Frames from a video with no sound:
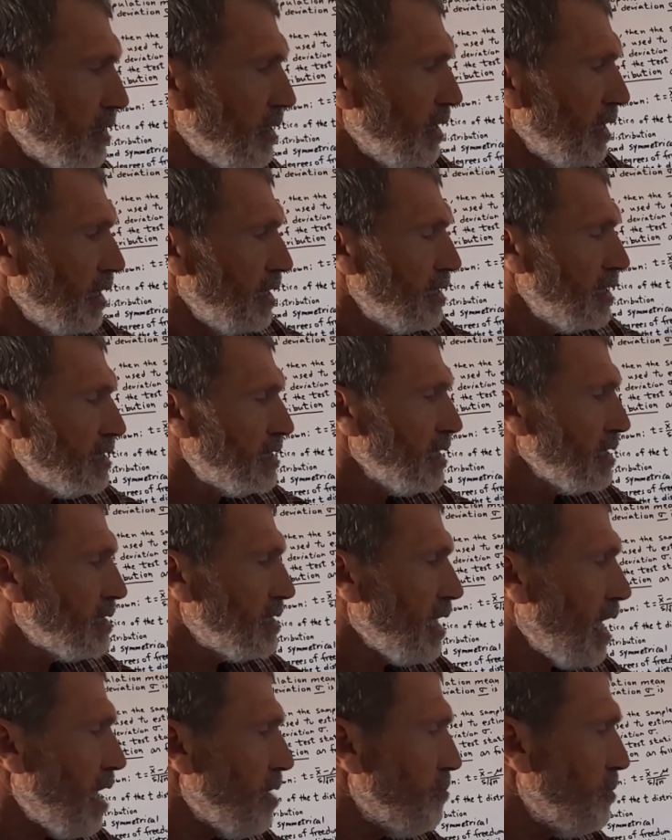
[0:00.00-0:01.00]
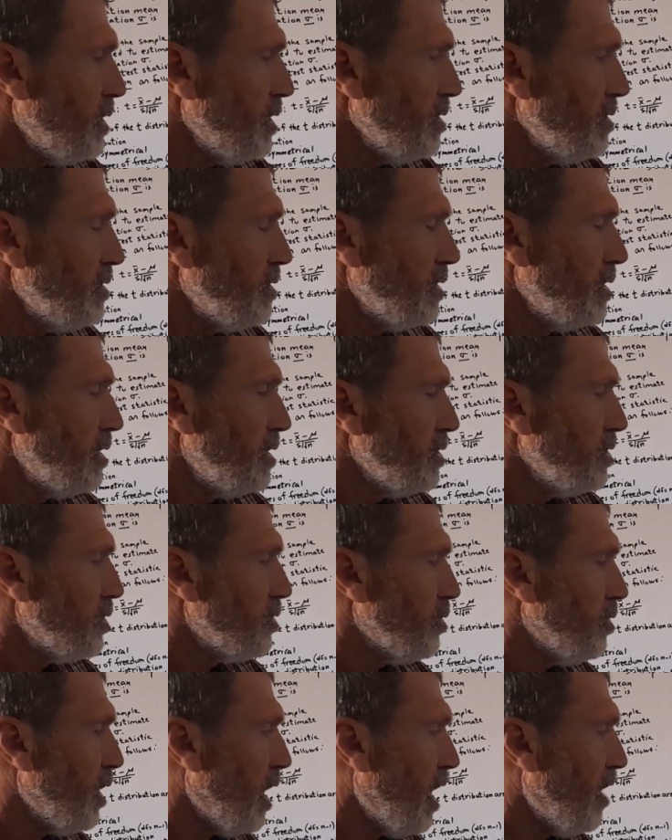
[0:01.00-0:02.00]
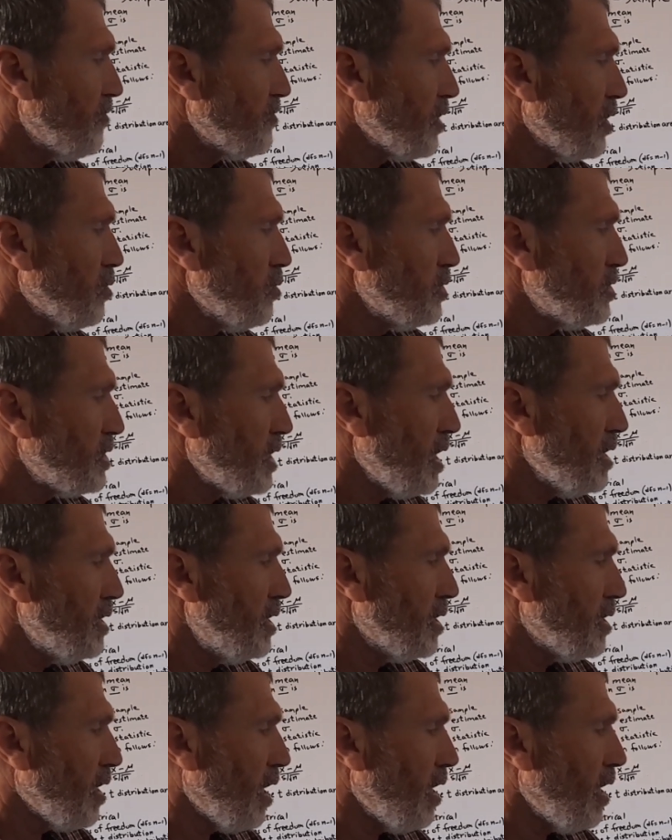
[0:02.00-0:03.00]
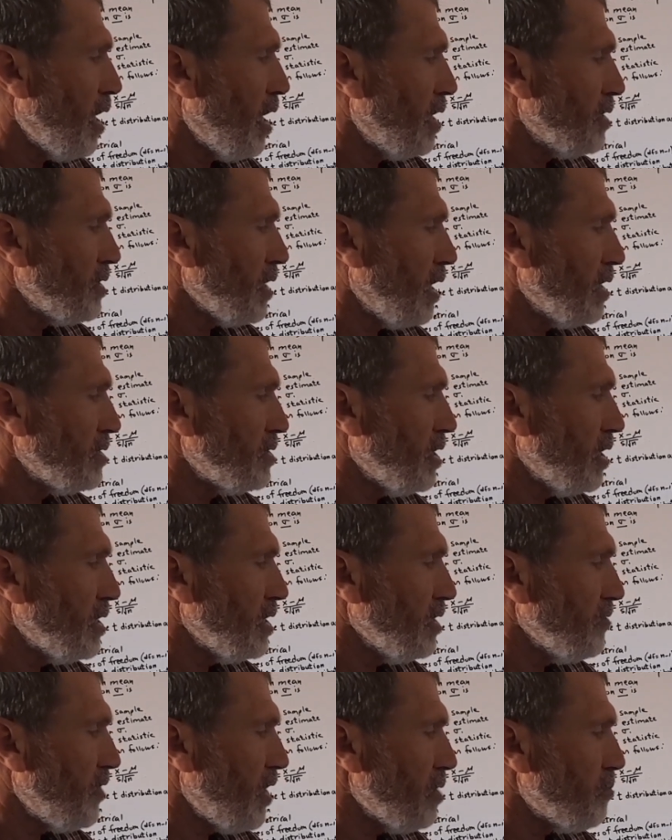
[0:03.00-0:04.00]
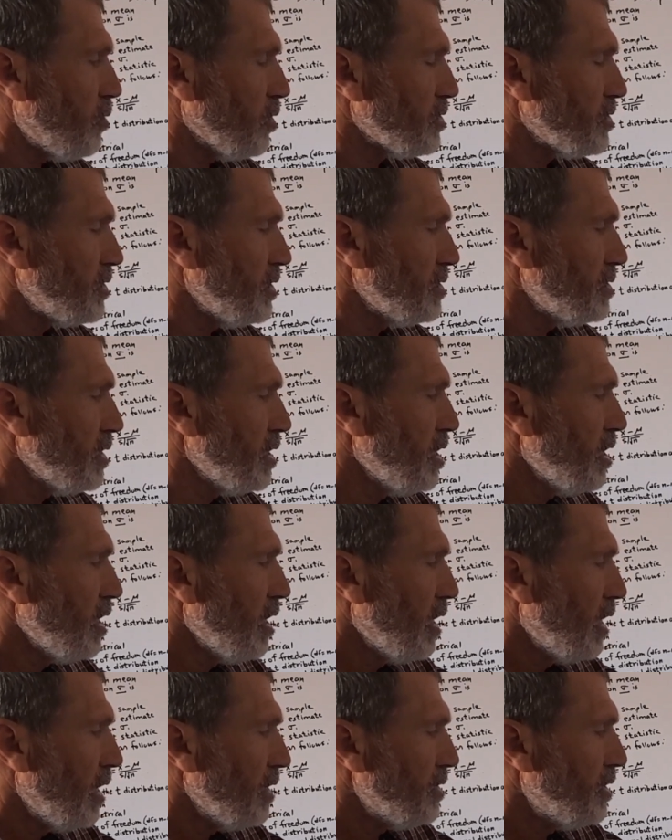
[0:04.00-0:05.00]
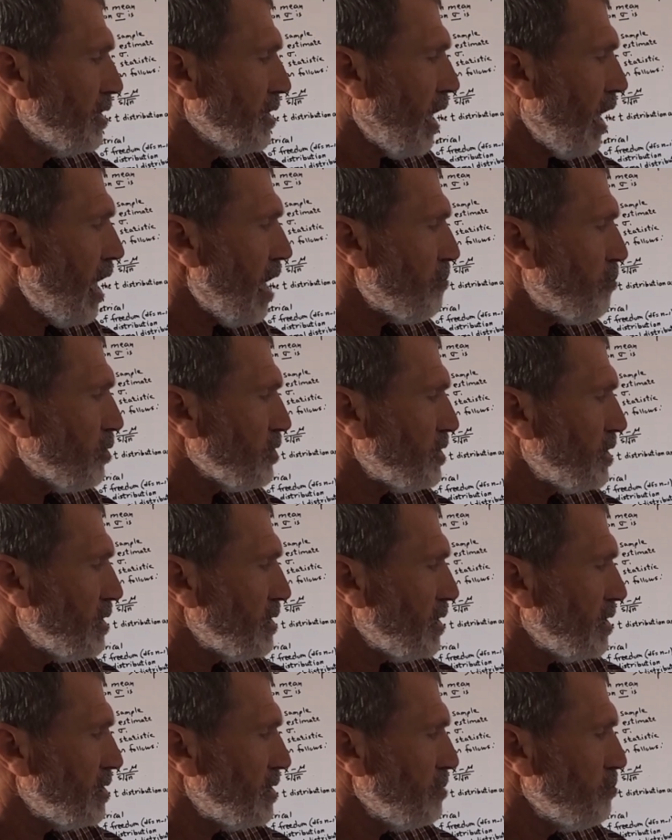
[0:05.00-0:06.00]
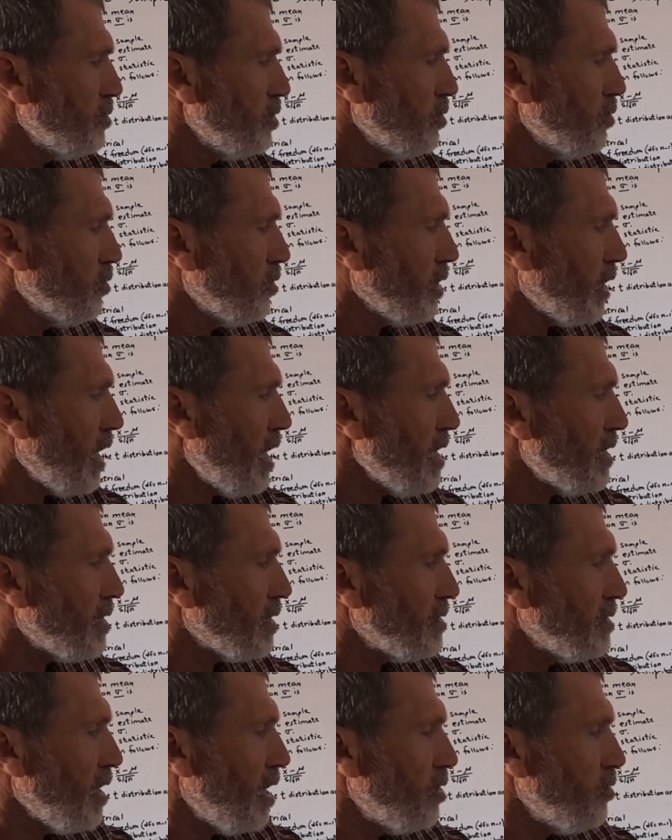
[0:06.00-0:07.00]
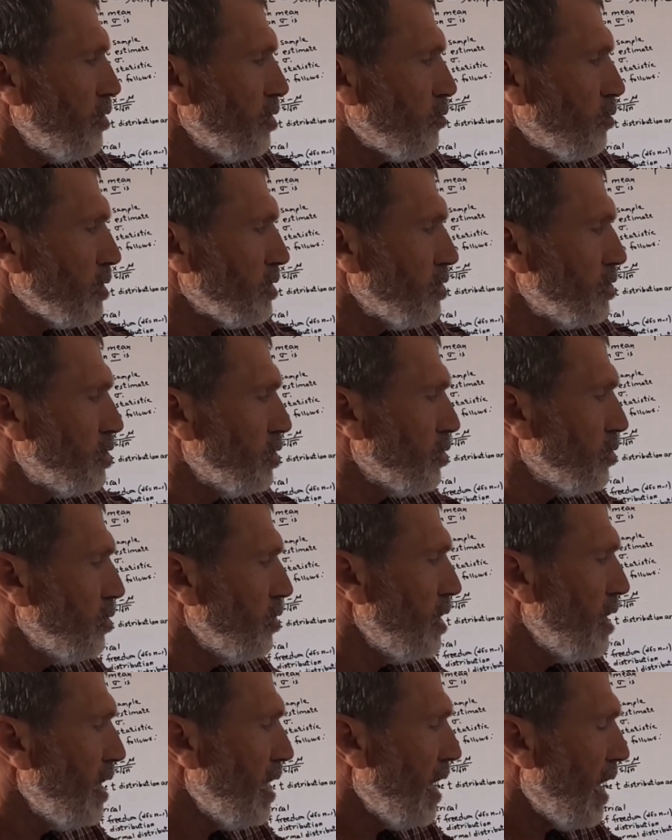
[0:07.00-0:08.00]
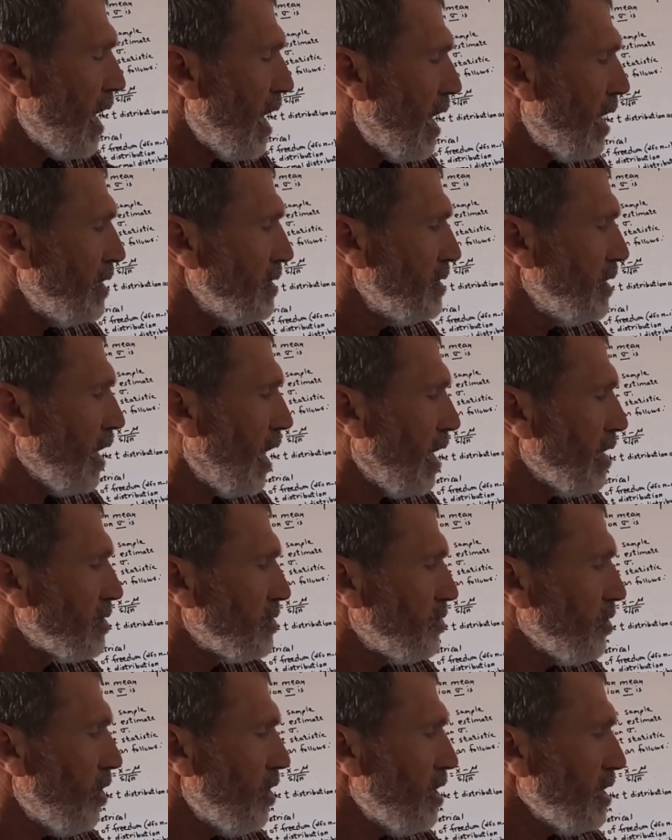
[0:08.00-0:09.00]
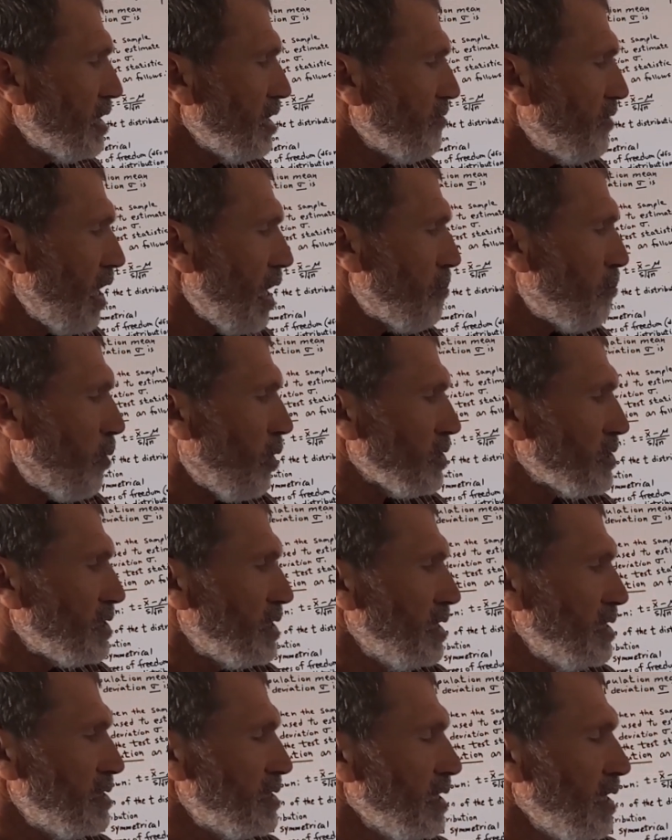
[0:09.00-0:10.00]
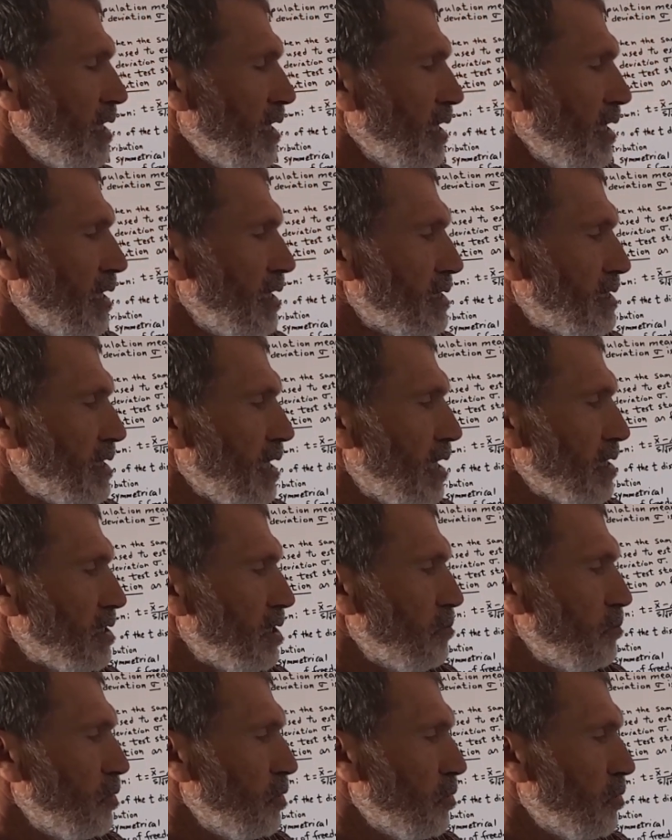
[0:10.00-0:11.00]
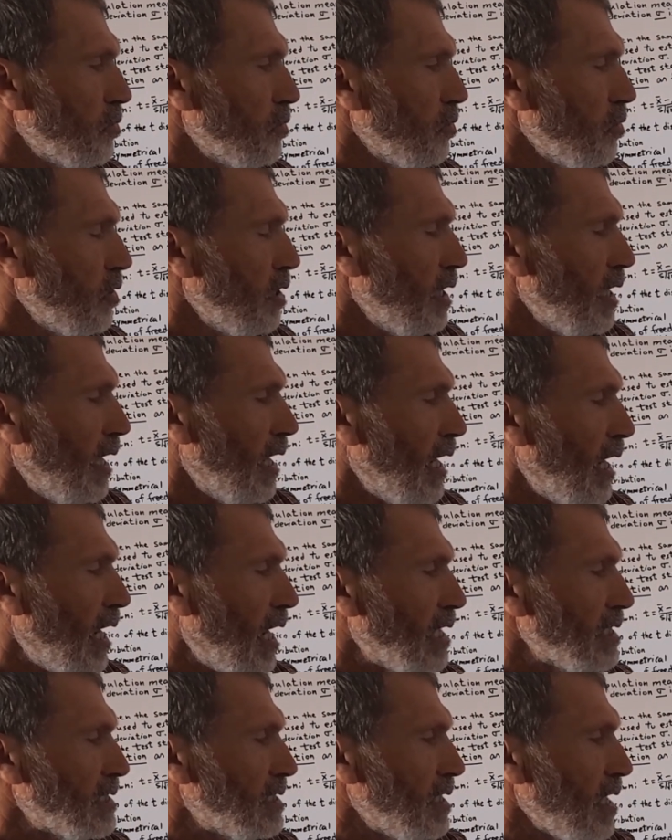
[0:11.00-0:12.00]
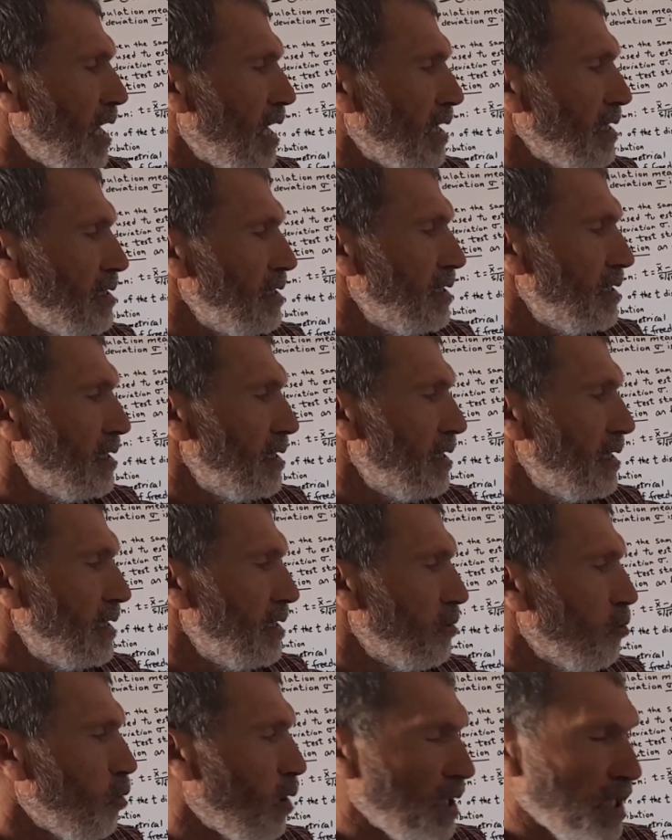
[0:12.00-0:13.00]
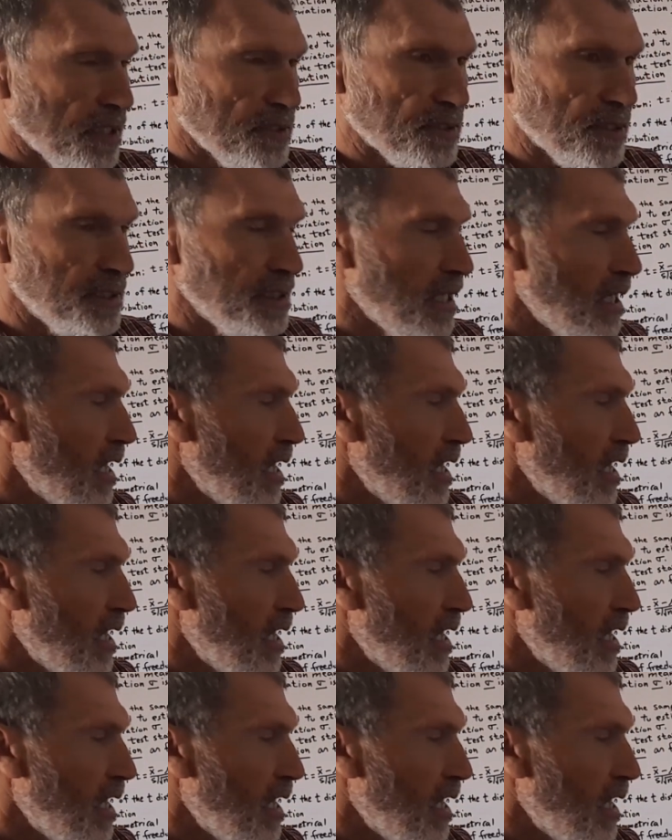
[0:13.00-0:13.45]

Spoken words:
In this example, after you state the null and alternative hypothesis, the null hypothesis is mu greater than or equal to 0, and the alternative hypothesis is that mu less than 100.